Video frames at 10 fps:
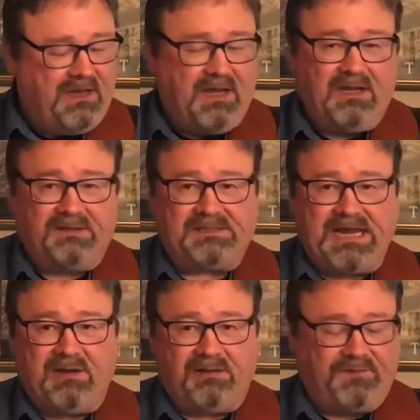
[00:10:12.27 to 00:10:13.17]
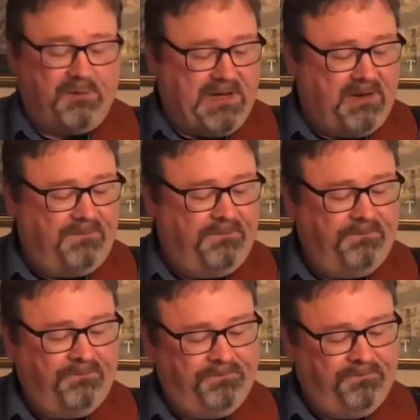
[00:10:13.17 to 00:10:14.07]
scale, if you will,
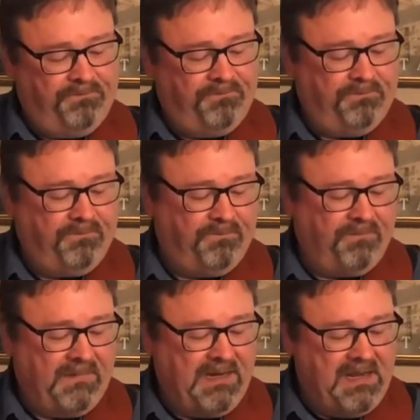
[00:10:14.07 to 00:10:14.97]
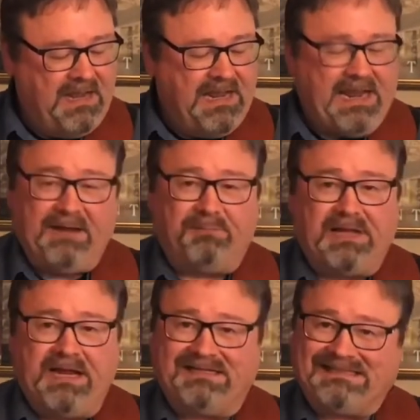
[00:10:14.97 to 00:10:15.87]
and I'm
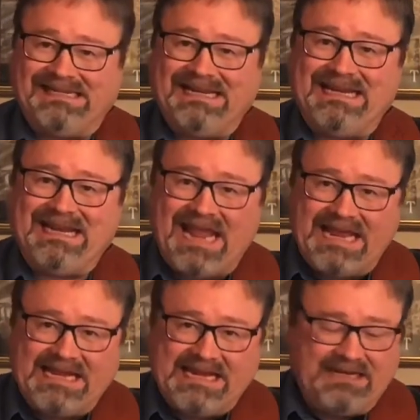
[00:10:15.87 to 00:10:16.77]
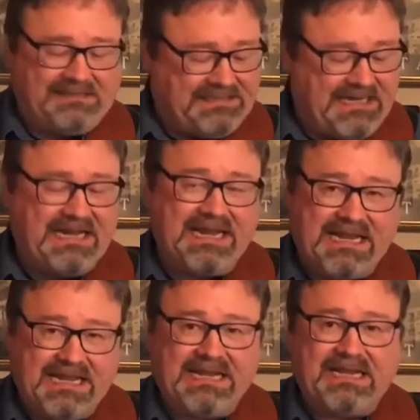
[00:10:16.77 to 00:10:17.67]
playing C, A, C,
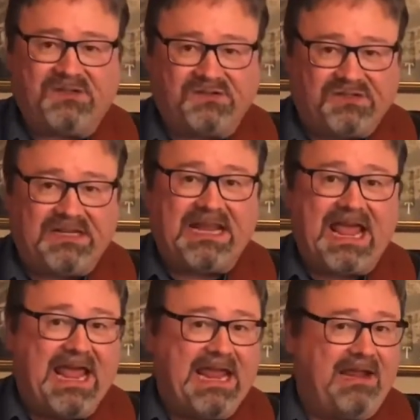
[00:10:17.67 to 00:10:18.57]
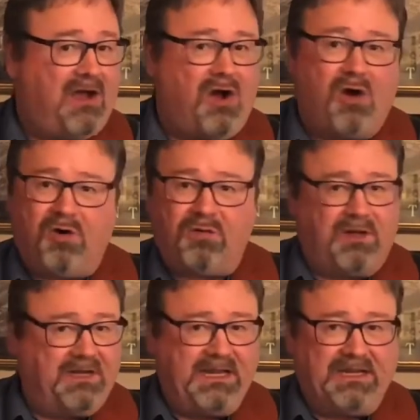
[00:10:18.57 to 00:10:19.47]
E, C, A, all
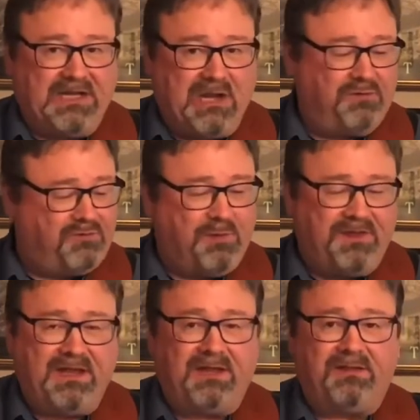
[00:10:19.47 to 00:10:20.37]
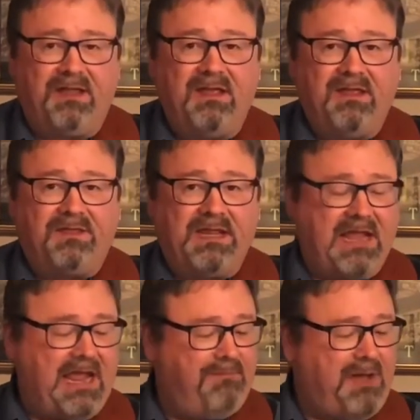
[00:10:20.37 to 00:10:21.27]
again notes within the
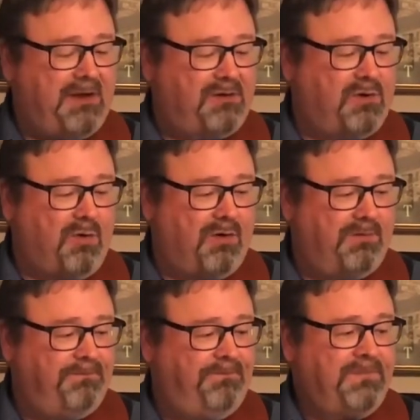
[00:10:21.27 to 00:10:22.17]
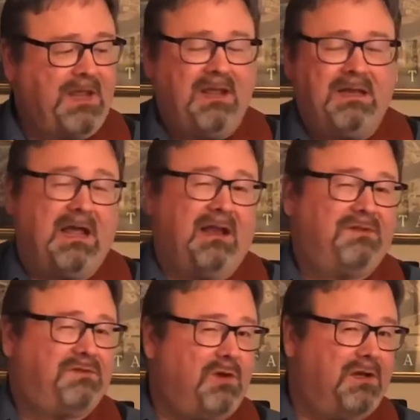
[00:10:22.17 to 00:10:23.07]
A minor chord. Now let's
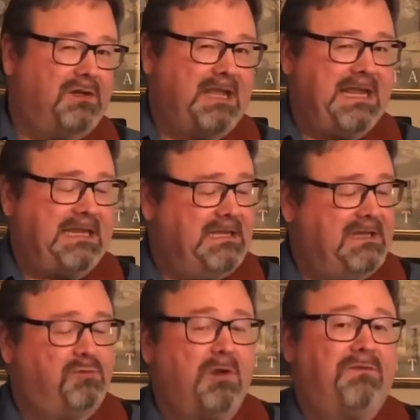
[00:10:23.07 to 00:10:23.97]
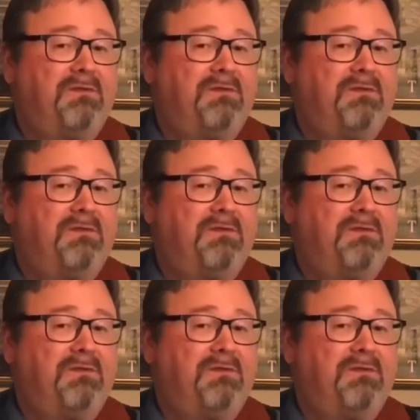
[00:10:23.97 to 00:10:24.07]
throw a little kink in this. What if